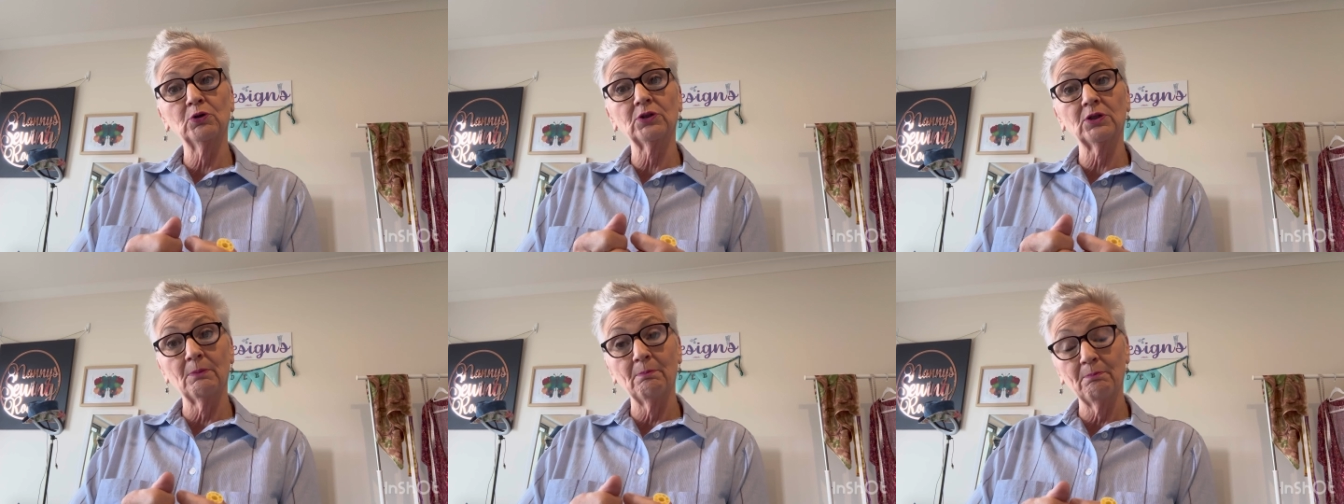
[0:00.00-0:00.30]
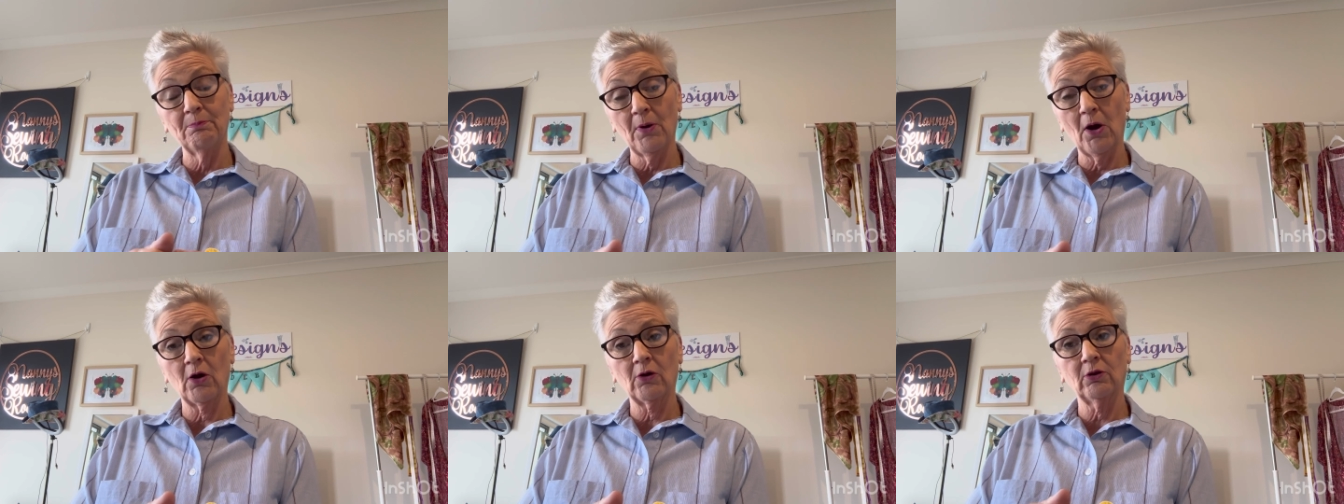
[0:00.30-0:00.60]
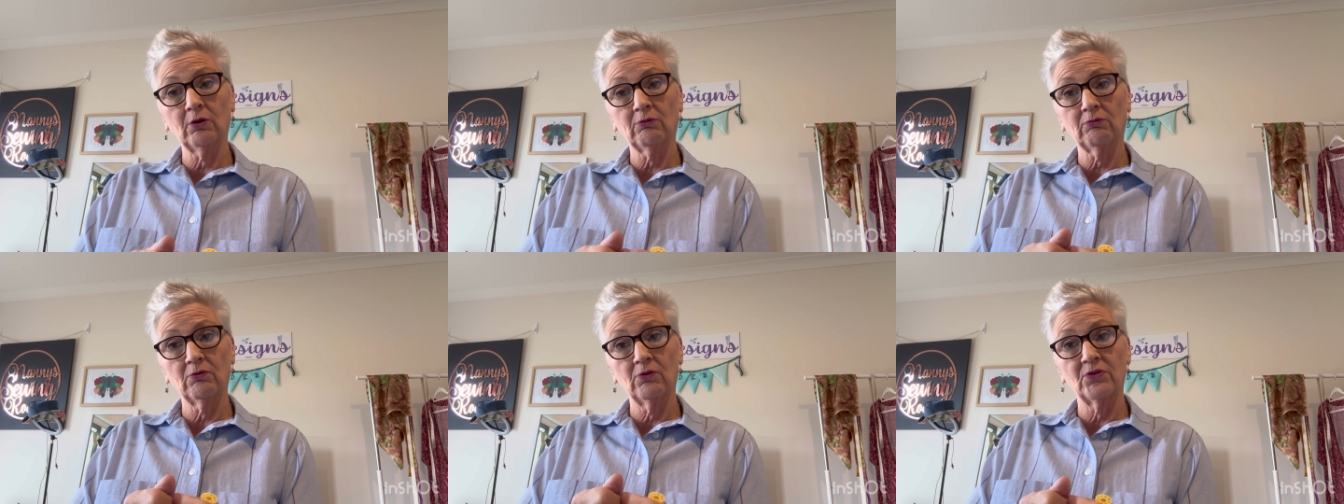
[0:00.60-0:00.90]
them
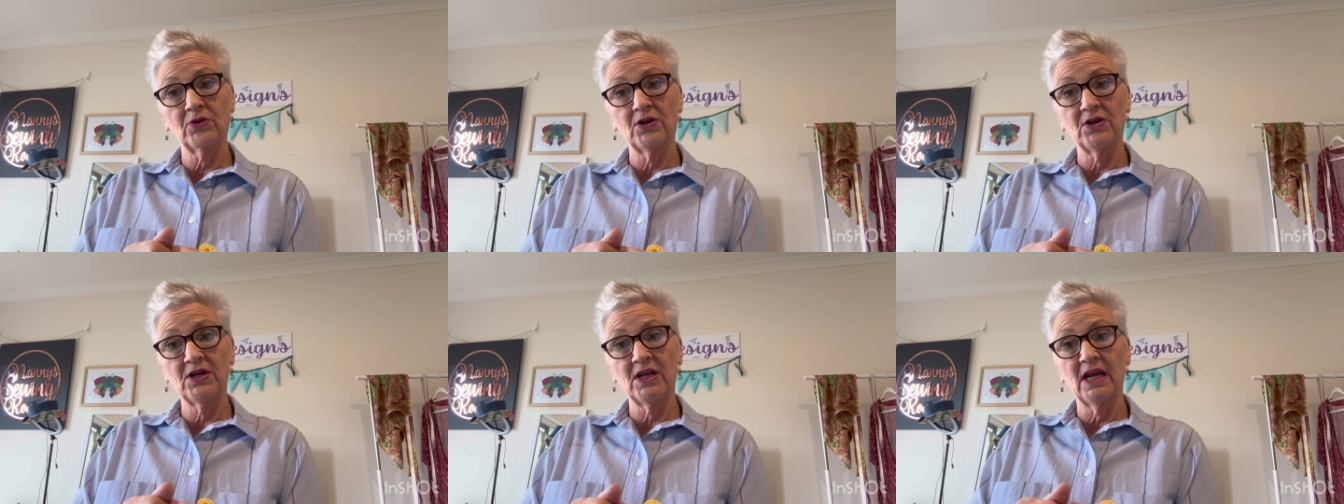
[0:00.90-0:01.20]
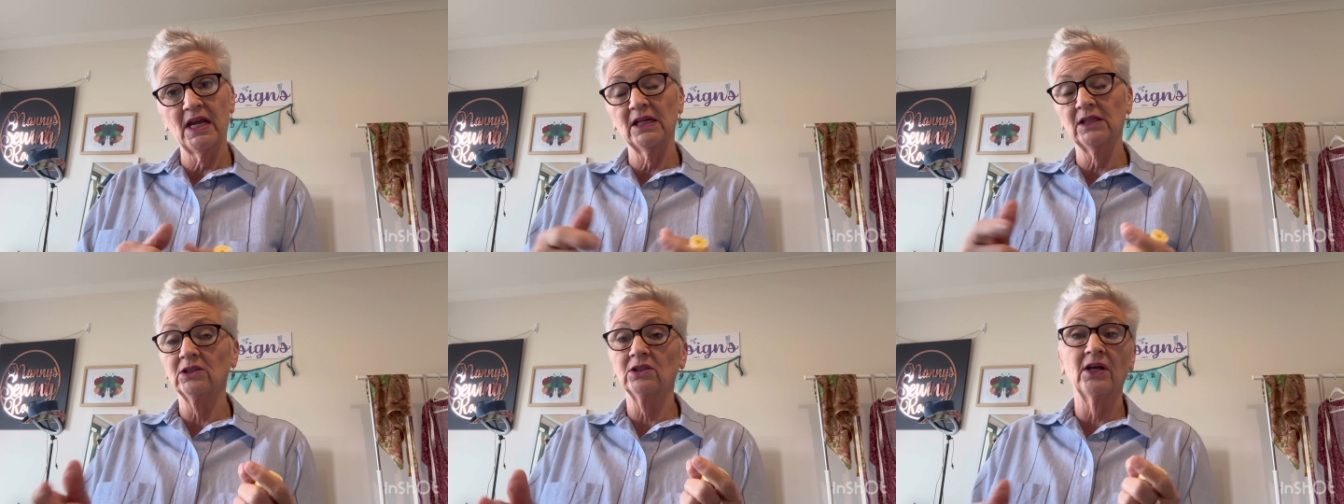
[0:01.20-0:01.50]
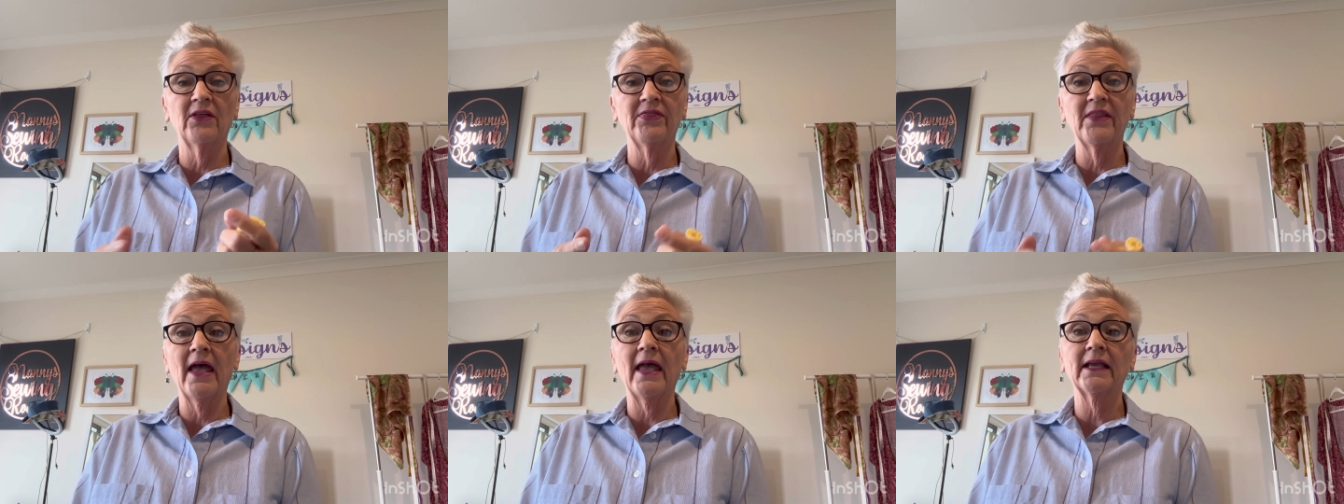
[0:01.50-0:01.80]
both through the needle,
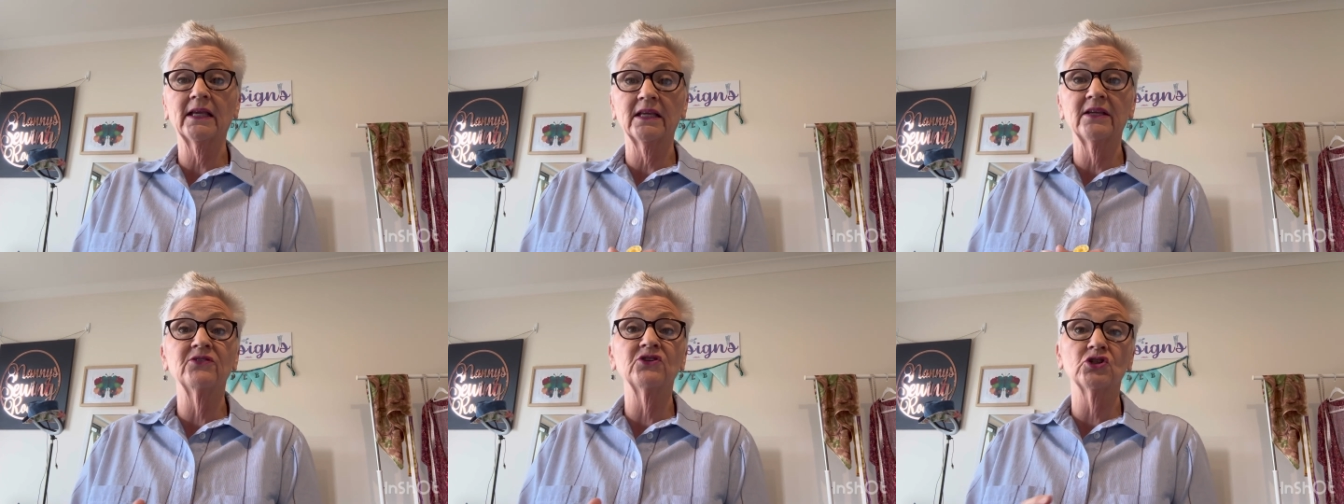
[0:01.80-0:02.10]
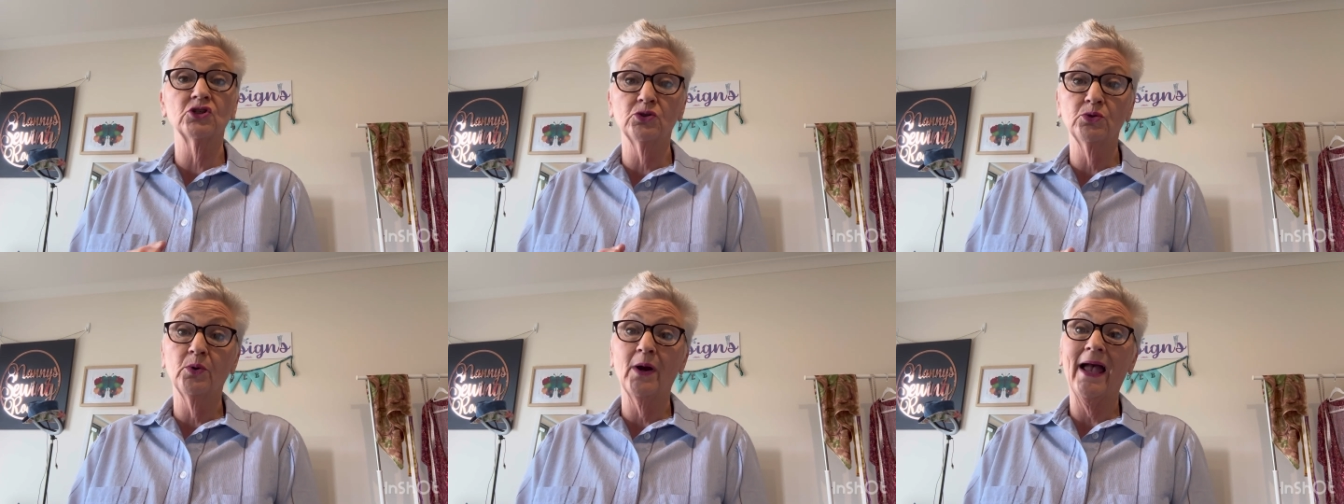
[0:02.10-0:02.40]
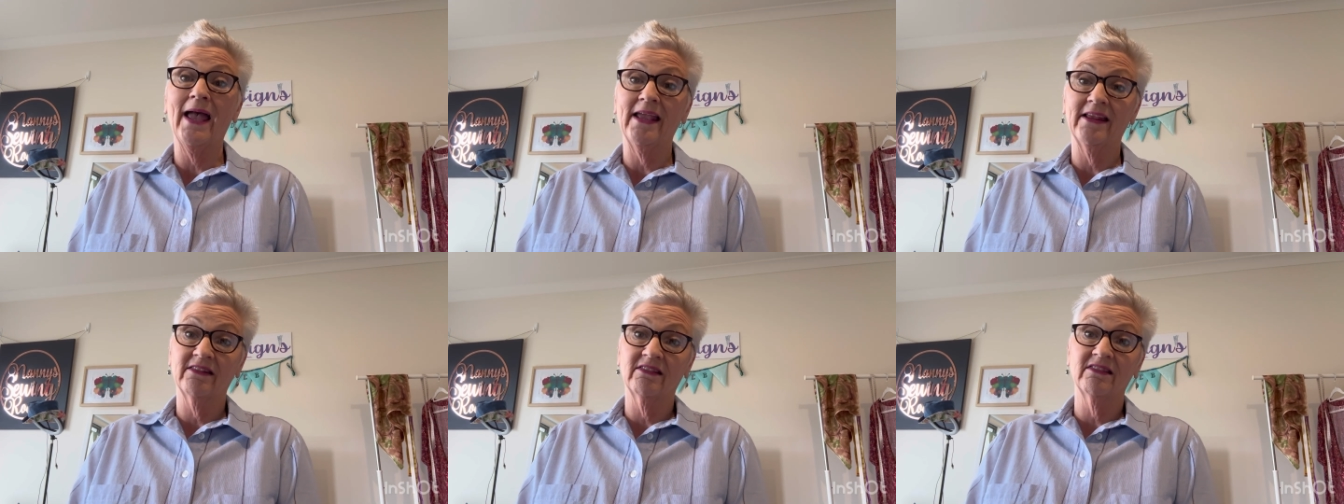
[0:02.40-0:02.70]
and that gives you
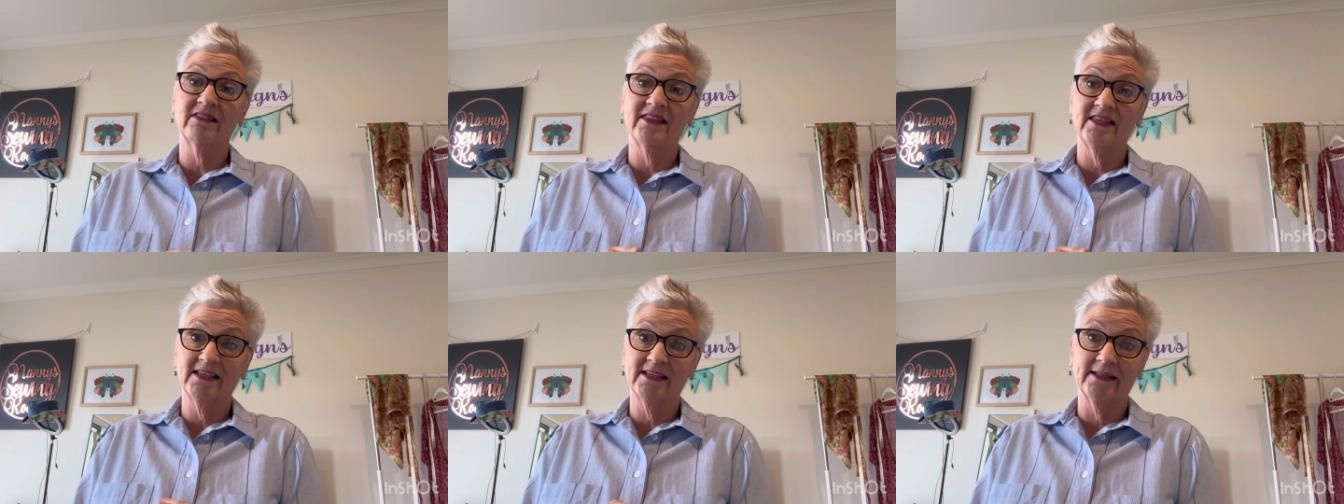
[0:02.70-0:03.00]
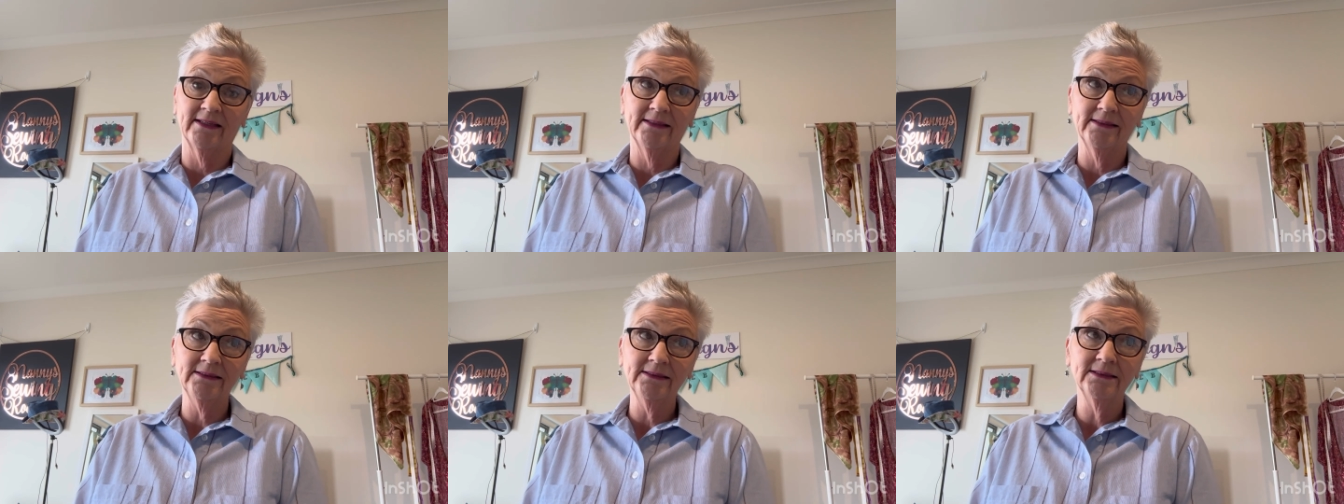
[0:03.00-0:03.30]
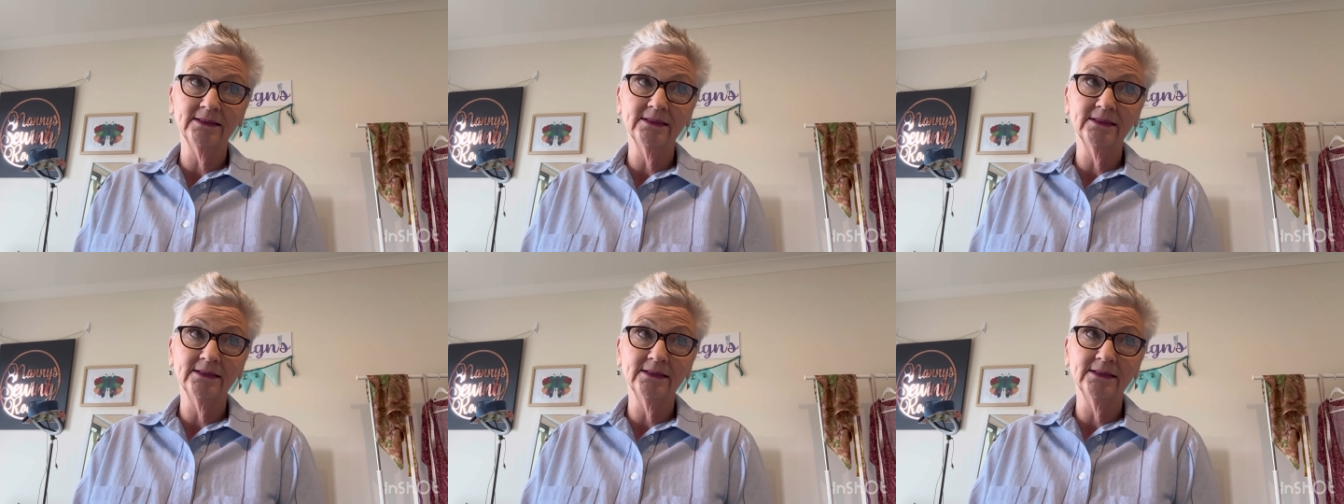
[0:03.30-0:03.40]
a thicker